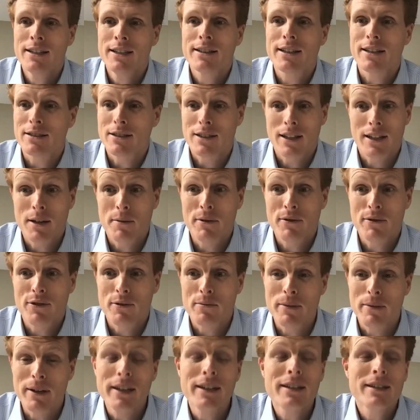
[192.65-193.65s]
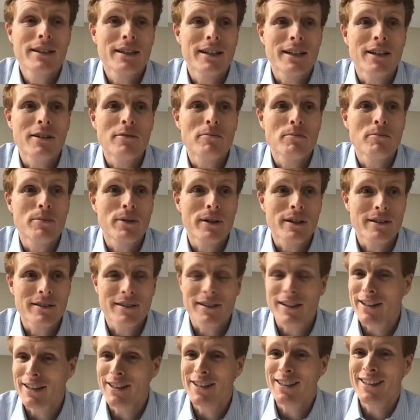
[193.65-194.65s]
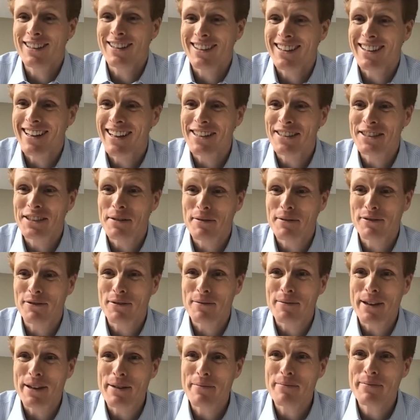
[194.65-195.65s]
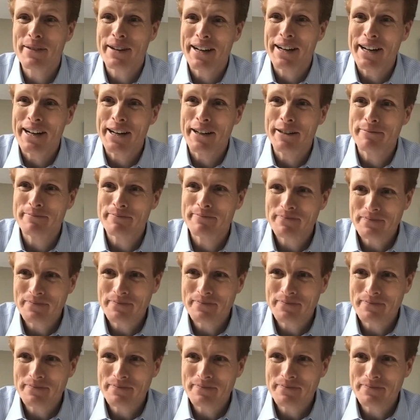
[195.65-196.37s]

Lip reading: That's not coming from me, but that is coming from them.